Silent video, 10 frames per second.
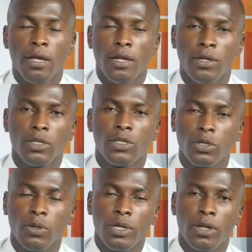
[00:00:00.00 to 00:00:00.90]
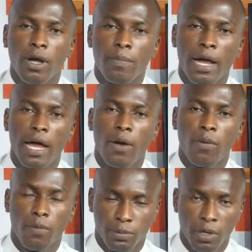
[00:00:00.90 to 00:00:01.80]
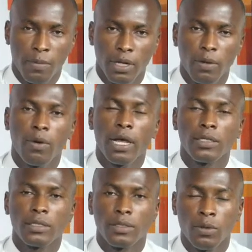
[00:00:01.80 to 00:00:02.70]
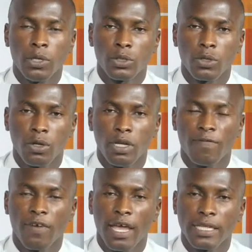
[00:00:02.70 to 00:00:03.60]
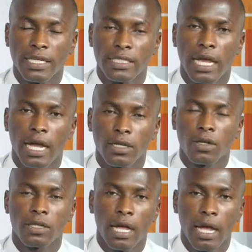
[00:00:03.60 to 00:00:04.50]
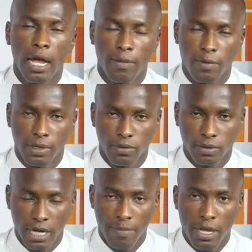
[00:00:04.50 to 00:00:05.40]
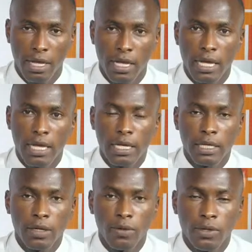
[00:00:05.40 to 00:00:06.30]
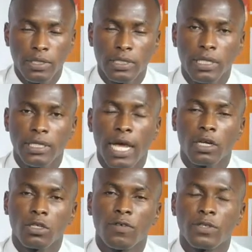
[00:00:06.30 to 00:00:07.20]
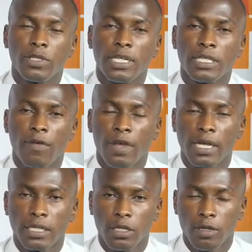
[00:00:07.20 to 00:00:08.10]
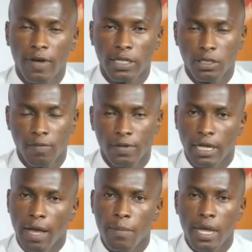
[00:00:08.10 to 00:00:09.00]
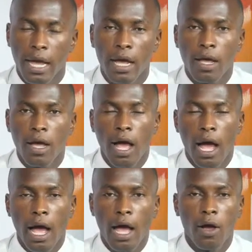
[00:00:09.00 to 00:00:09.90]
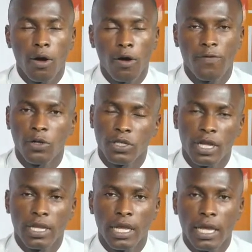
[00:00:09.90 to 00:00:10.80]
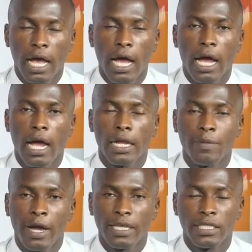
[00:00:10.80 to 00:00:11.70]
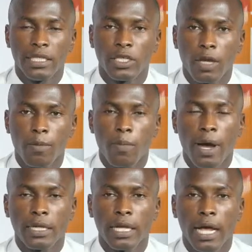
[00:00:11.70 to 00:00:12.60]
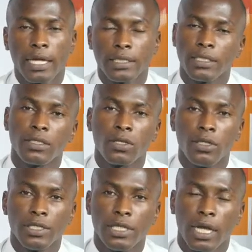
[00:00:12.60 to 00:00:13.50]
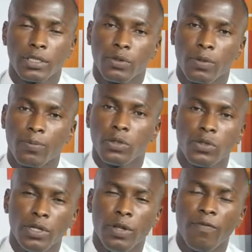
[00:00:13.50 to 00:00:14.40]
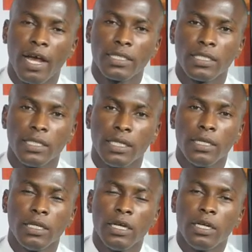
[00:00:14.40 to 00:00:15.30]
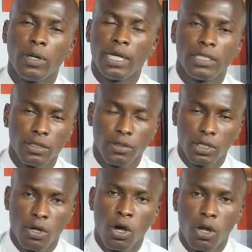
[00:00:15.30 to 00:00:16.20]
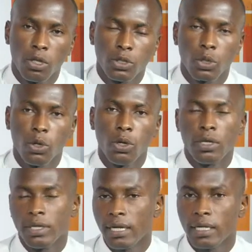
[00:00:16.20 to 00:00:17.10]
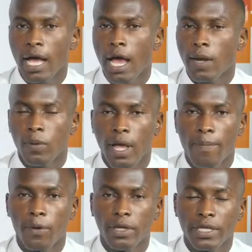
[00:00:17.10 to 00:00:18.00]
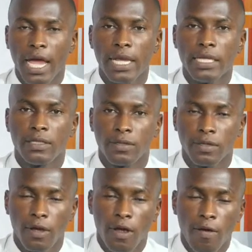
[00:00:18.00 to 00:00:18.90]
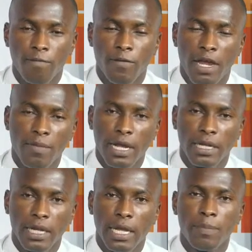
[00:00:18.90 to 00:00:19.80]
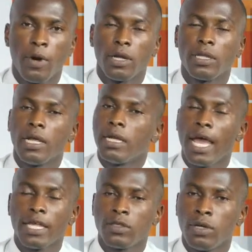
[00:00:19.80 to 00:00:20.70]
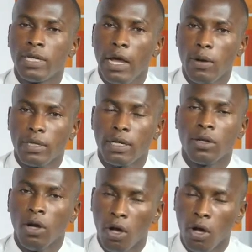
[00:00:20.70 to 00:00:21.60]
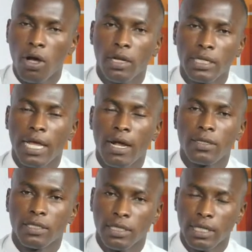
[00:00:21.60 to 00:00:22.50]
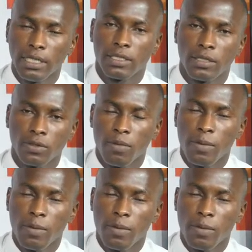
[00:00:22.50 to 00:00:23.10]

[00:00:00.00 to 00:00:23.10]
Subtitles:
not showing up somebody who was shown on the fly. That is Dr. Habibatu Drame, who is the Director of Students Affairs at the University of the Gambia. Unfortunately, an emergency came up, and as a result, he has to report to the university to answer to the call. So in that regard, we apologize vehemently, but there is no doubt that all the doubts in this room